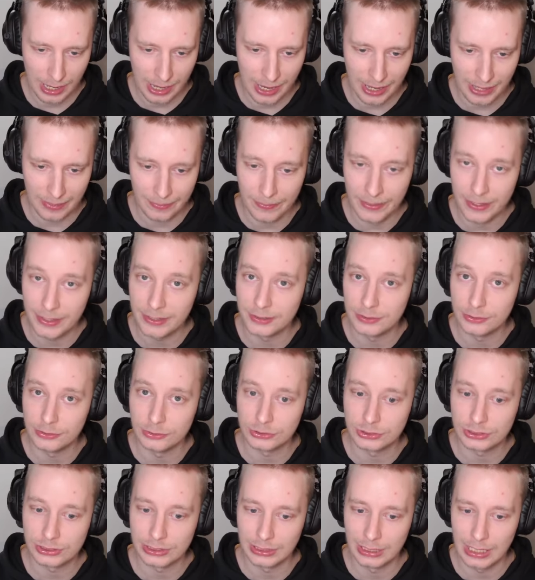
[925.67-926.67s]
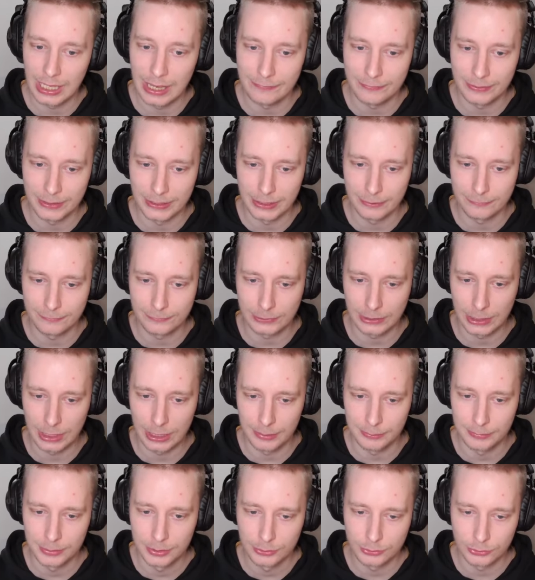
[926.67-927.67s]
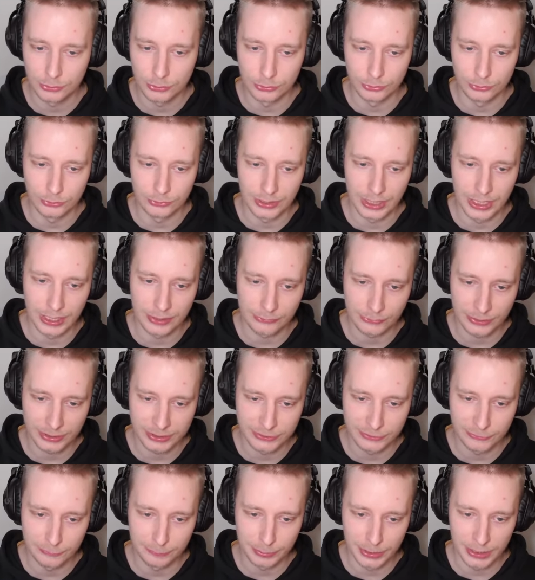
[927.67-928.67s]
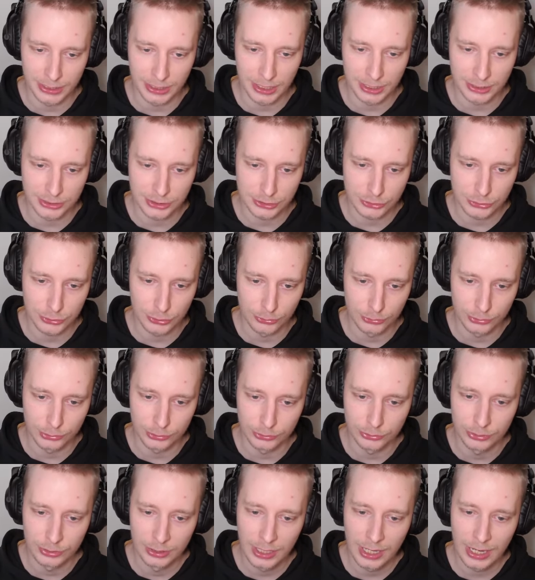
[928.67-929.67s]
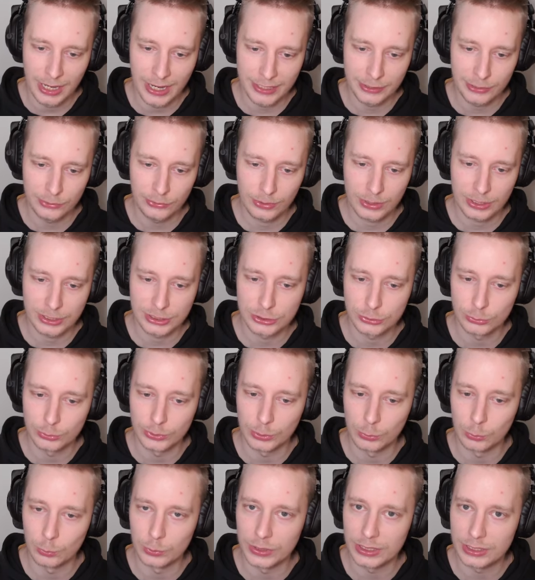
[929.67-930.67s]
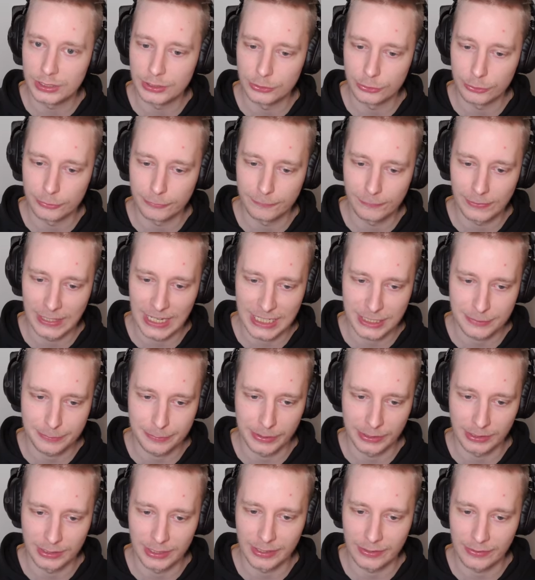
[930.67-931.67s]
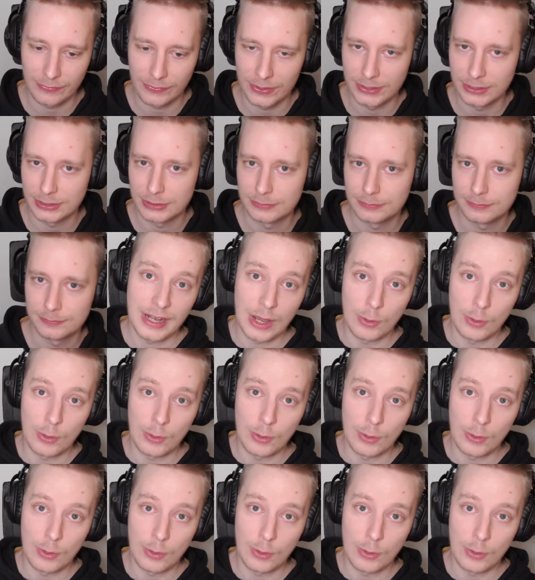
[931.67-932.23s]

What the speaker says: and then you still have enough time to do the aggressive play I just showed you, and you can swing with your flashbang like this.